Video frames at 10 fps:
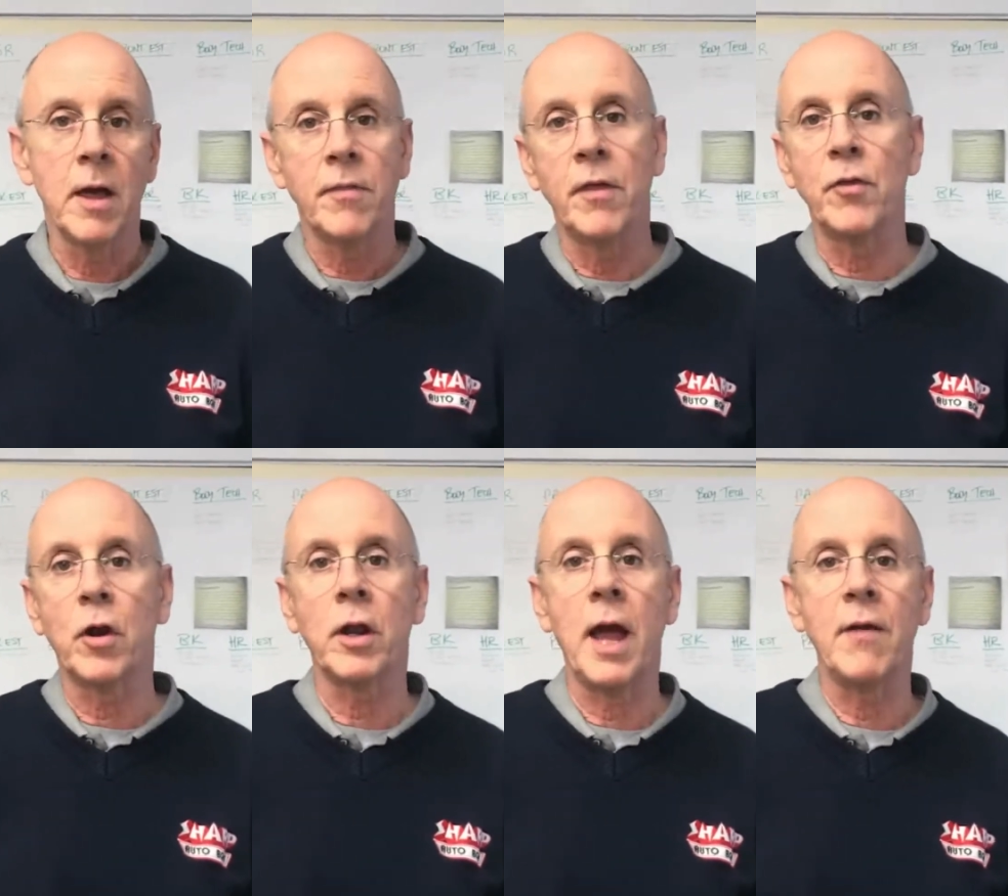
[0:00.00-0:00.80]
then they're
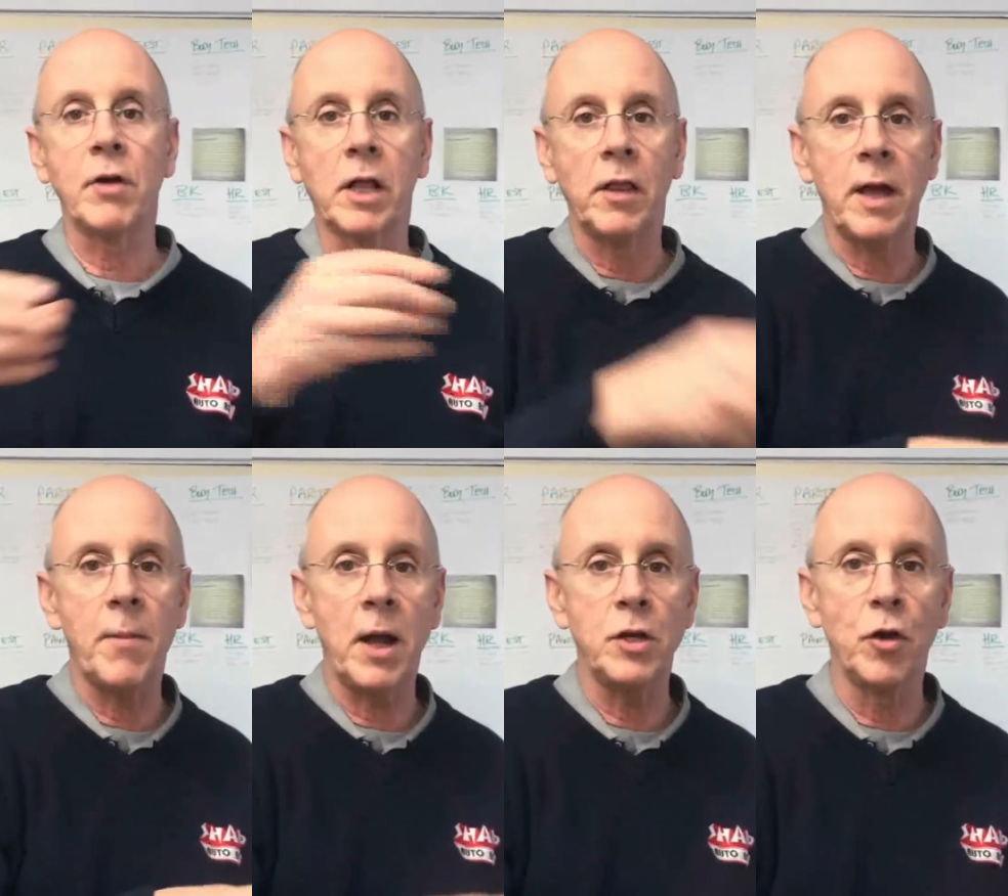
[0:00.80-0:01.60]
gonna have a claim
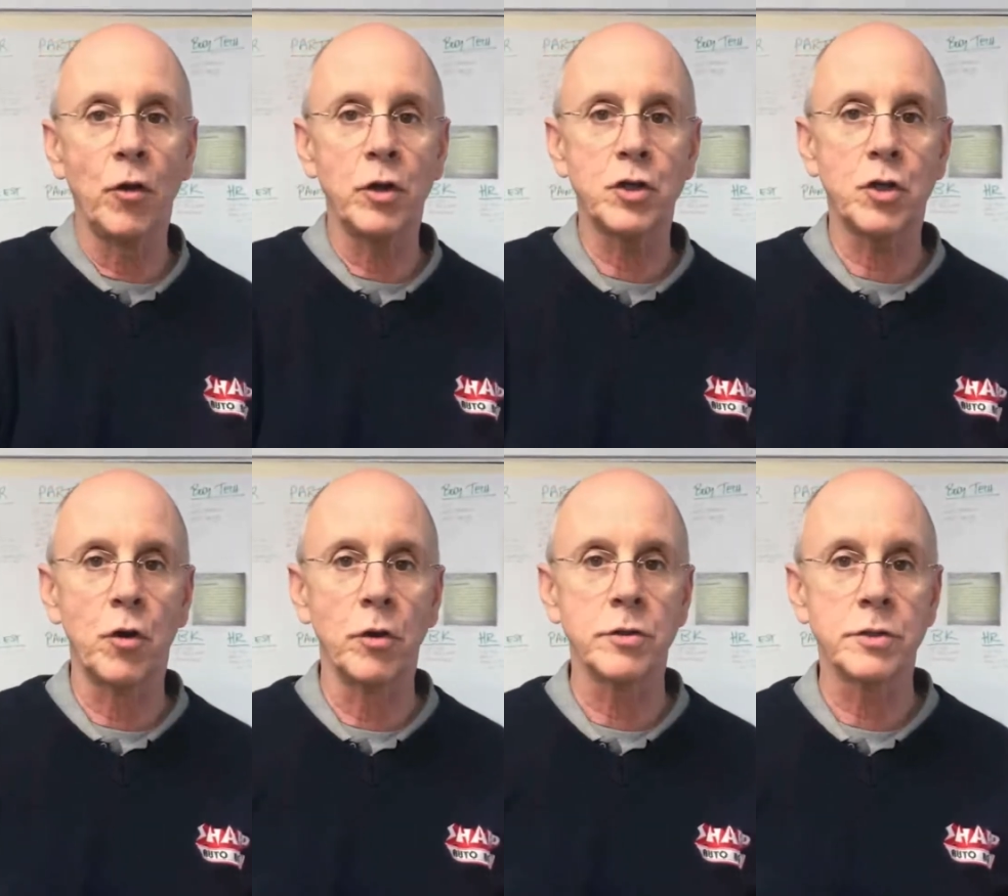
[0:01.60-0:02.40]
on your
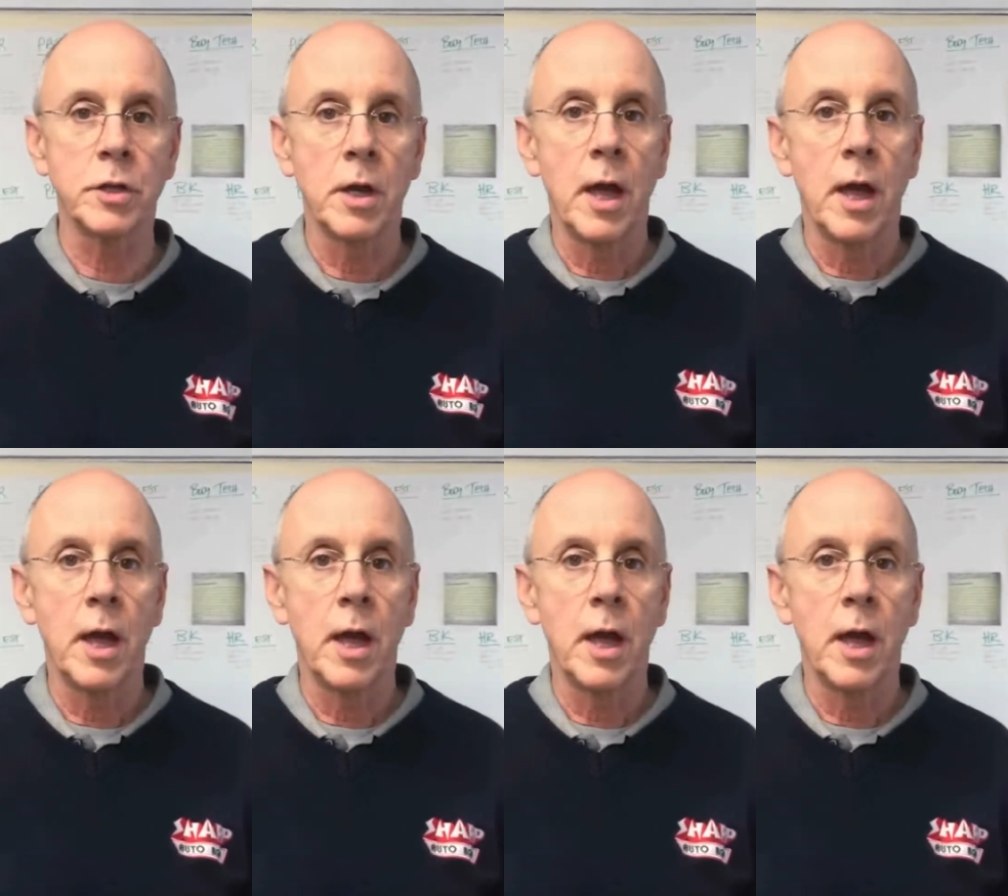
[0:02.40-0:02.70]
insurance,